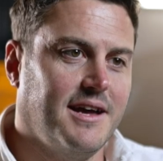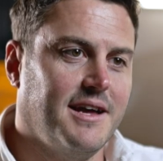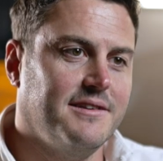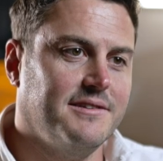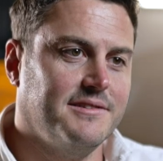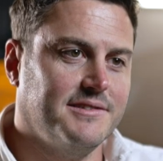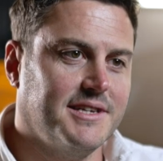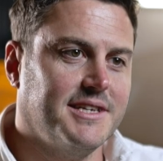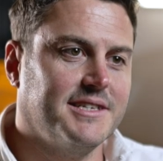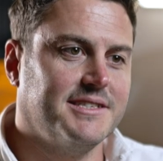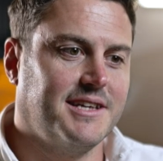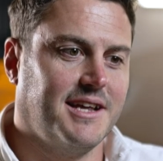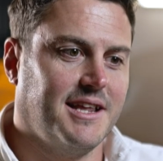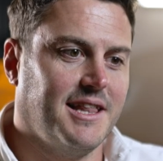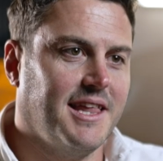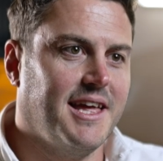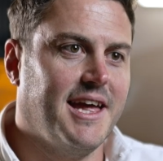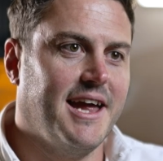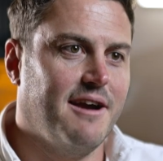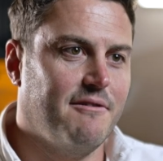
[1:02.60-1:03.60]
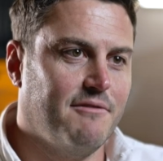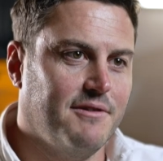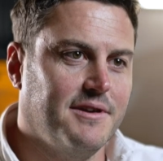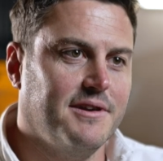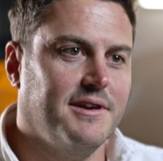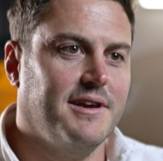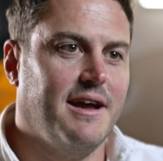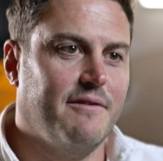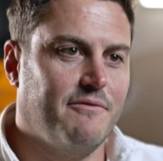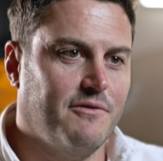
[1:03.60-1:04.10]
and it's clear
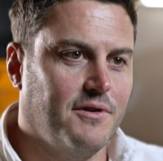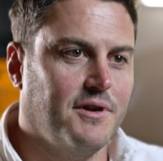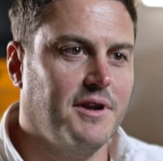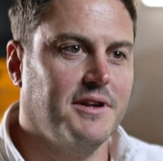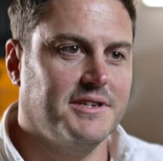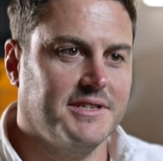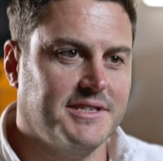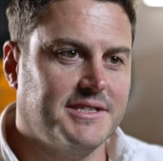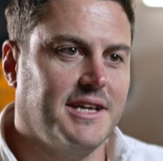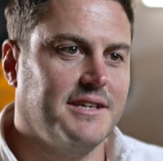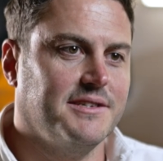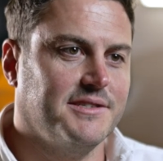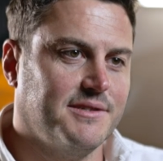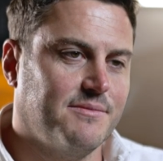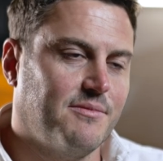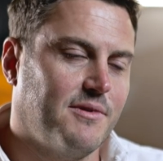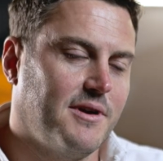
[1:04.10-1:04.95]
and everyone understands the